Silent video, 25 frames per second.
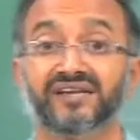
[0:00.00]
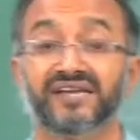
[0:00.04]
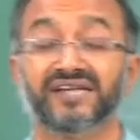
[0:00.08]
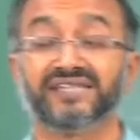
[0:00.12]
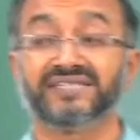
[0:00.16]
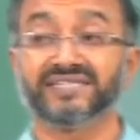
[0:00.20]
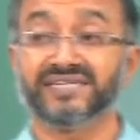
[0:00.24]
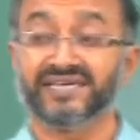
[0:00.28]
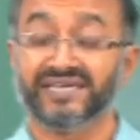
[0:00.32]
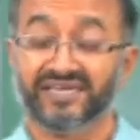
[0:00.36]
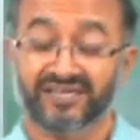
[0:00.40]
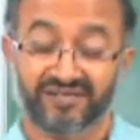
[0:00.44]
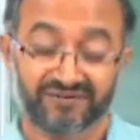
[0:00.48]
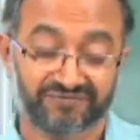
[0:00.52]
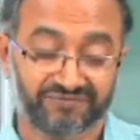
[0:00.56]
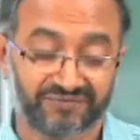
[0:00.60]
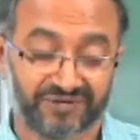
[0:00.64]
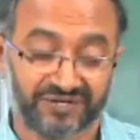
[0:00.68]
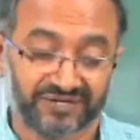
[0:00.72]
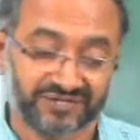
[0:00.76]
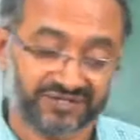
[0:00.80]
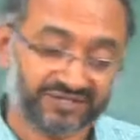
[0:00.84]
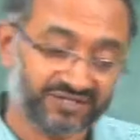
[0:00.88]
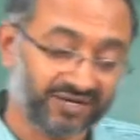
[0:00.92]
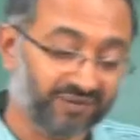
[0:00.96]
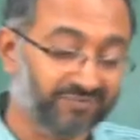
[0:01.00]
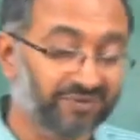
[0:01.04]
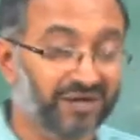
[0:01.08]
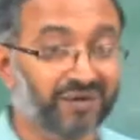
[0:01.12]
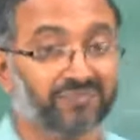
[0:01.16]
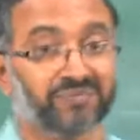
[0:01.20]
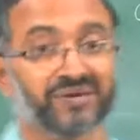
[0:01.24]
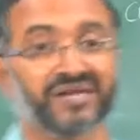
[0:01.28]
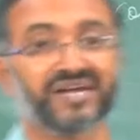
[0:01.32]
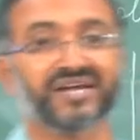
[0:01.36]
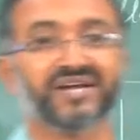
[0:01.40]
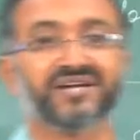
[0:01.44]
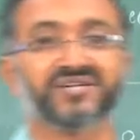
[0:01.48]
let us say if in some
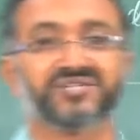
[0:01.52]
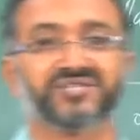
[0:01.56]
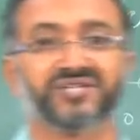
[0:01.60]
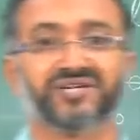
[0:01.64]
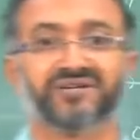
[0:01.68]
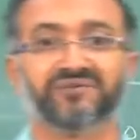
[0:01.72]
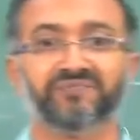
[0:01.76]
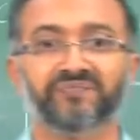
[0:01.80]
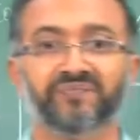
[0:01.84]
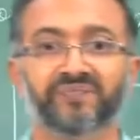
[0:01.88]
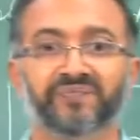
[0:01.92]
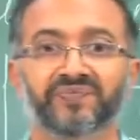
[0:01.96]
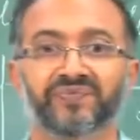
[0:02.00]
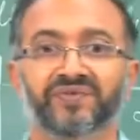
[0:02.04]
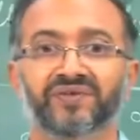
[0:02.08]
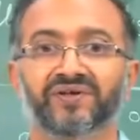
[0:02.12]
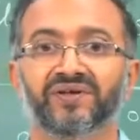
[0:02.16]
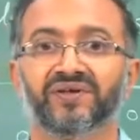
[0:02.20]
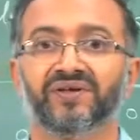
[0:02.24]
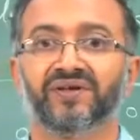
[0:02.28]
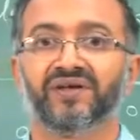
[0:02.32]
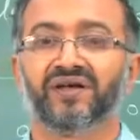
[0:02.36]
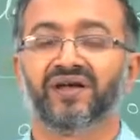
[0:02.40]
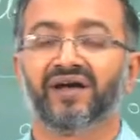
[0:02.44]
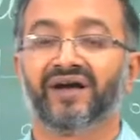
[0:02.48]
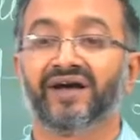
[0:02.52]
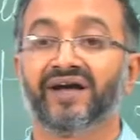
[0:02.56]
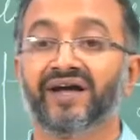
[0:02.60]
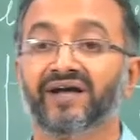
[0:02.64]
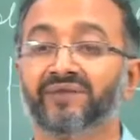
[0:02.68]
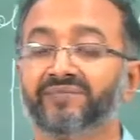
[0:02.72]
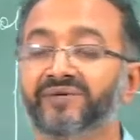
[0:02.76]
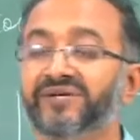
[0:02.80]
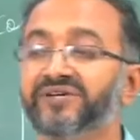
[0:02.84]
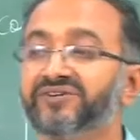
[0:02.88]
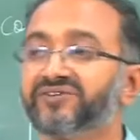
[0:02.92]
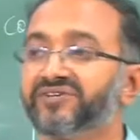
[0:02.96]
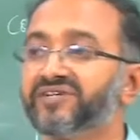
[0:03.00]
application I
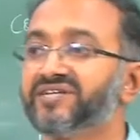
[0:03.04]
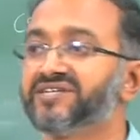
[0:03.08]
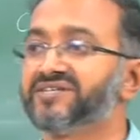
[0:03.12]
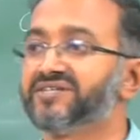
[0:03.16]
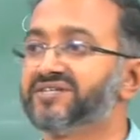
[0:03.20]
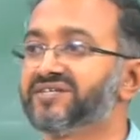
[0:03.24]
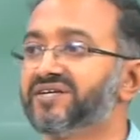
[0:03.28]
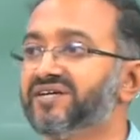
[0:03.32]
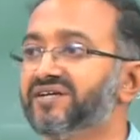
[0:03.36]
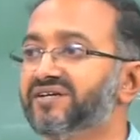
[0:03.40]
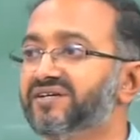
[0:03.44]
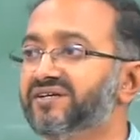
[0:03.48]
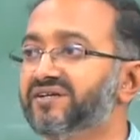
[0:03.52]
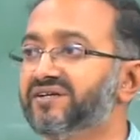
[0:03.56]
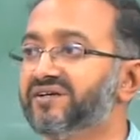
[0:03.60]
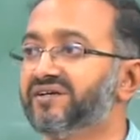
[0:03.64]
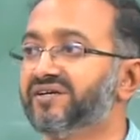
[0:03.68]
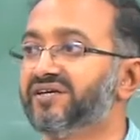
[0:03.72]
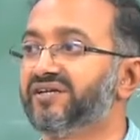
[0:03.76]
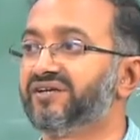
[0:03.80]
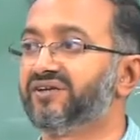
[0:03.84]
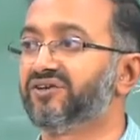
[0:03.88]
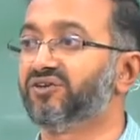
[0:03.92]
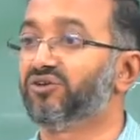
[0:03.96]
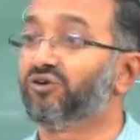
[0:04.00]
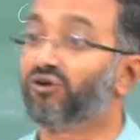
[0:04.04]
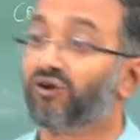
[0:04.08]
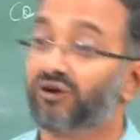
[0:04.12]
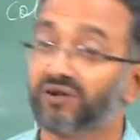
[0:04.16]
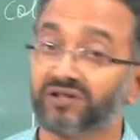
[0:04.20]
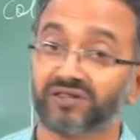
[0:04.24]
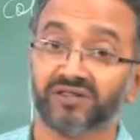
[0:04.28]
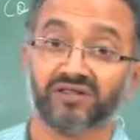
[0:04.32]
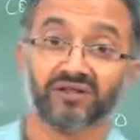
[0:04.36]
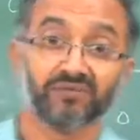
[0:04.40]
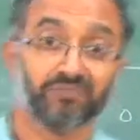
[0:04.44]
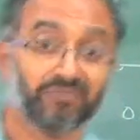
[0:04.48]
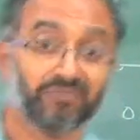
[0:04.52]
am interested in not the